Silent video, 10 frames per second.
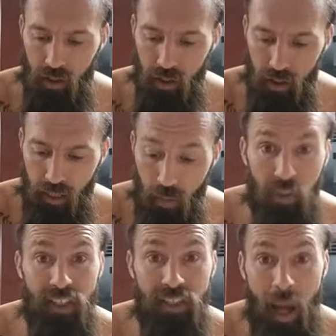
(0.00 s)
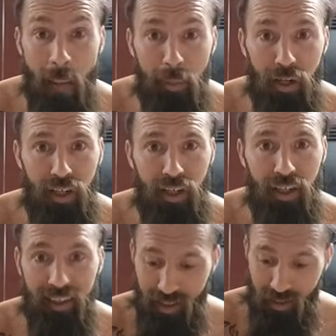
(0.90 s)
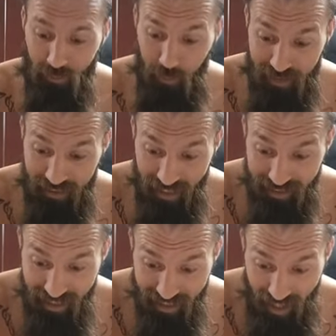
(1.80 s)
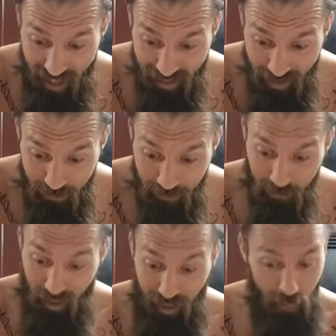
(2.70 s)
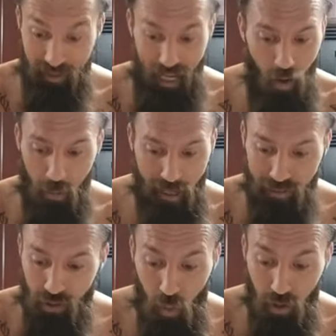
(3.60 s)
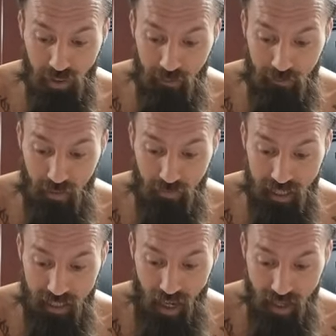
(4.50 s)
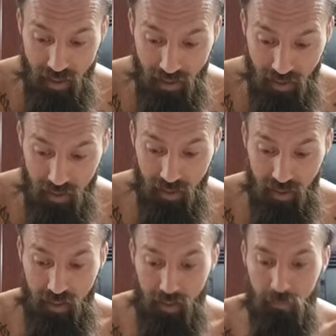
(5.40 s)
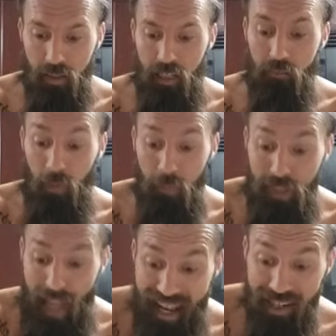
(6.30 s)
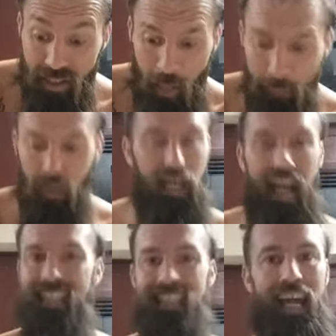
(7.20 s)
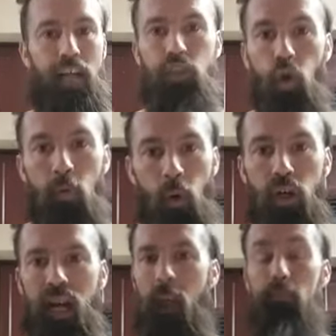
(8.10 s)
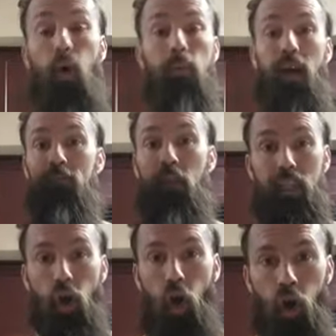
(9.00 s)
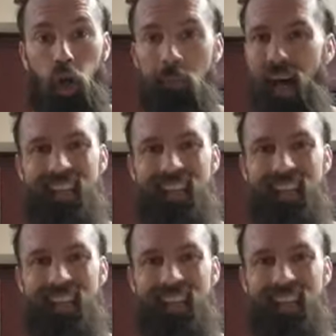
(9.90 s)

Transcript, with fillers: It was a number. From 60K, I'm now I'm at 250K. From that number, I did not do more. I broke my fucking arm.